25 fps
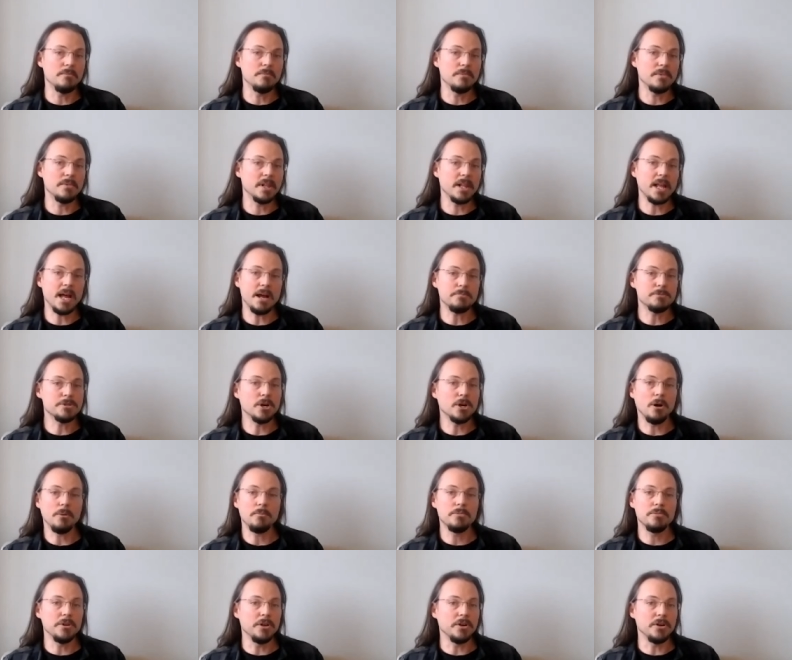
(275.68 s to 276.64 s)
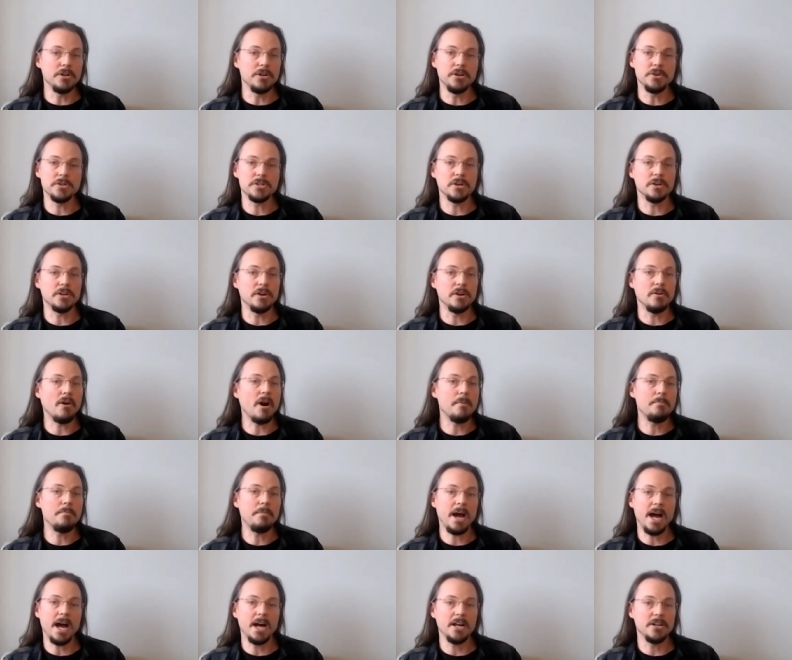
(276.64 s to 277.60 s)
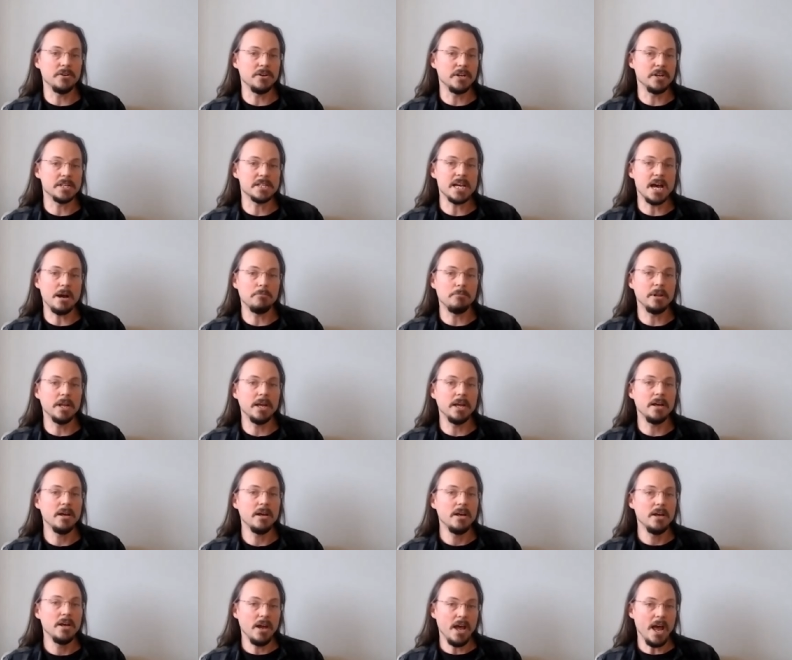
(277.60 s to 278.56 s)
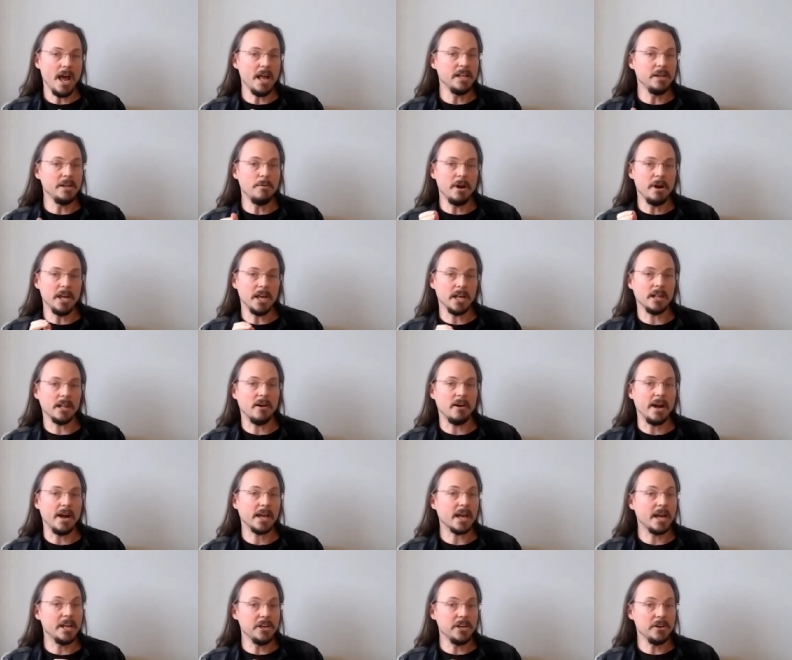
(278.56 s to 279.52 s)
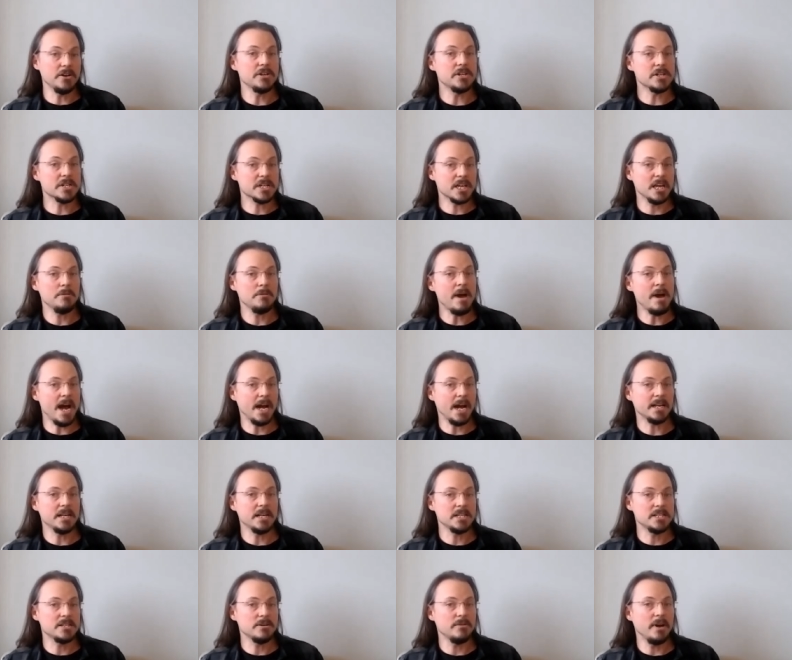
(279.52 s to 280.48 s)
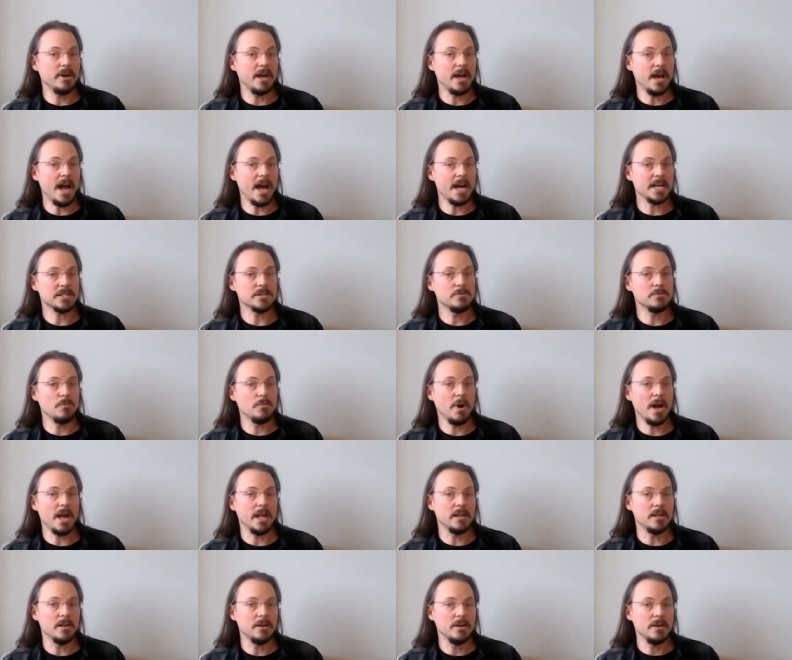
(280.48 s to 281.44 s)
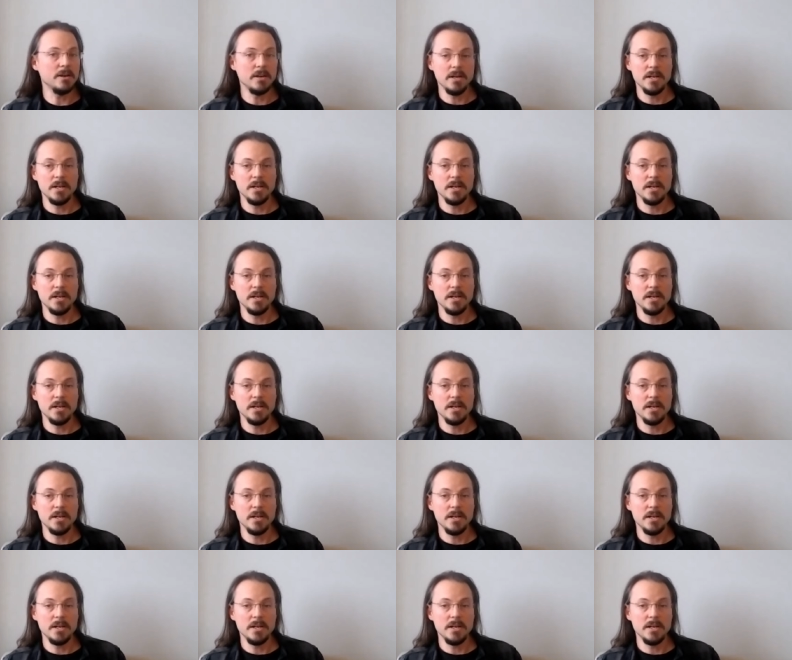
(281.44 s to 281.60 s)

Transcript: laptop, you can use it on your iPad or your tablet, anywhere you like, and you can just keep adding to it as and when.